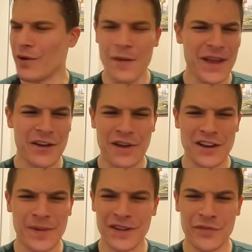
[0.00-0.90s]
Why am I
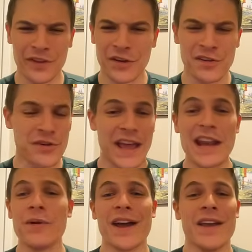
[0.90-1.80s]
correcting myself with a cursor?
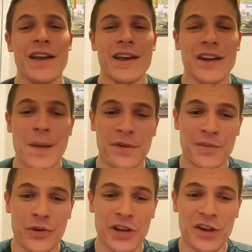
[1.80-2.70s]
Anyway,
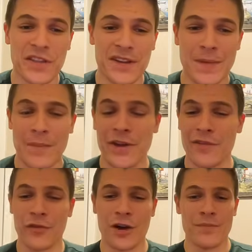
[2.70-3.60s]
copters are pretty good on this map,
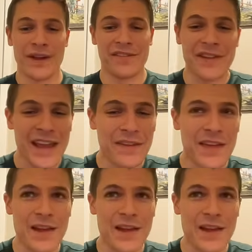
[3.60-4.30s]
therefore I'd pick Jake,